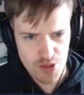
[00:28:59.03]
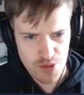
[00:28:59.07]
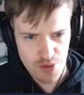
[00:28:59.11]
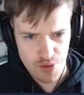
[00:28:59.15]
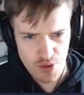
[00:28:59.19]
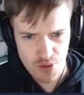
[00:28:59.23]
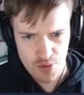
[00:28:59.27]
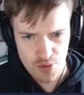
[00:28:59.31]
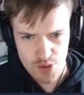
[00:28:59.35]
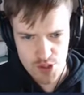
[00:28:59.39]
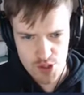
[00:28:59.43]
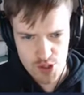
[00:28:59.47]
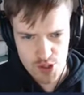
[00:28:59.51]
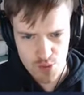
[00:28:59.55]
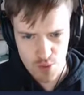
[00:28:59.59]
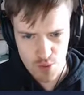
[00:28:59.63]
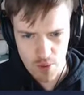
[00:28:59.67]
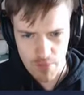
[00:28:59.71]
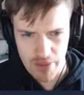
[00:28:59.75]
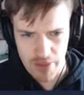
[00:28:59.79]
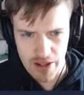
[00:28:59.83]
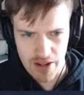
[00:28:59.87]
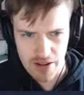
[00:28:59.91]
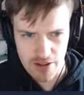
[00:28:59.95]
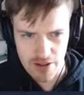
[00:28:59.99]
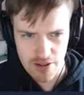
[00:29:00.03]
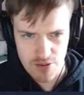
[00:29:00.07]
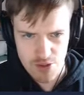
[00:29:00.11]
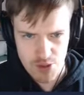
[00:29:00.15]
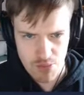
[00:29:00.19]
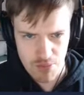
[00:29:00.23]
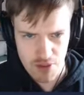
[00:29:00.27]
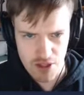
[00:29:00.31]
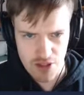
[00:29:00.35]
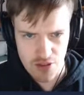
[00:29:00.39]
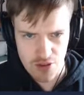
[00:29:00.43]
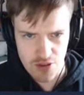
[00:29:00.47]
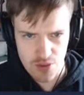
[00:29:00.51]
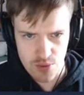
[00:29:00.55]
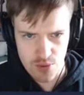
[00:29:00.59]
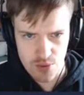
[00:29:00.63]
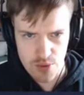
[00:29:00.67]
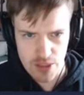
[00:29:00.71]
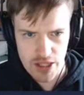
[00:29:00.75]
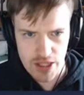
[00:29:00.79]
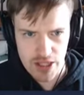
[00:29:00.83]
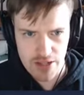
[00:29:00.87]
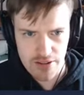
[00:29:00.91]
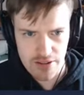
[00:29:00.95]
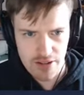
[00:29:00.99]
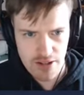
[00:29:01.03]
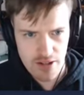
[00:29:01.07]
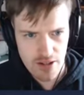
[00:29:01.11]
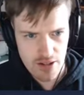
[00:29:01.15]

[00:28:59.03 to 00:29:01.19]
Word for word: so I could always swap that out, so I might do that.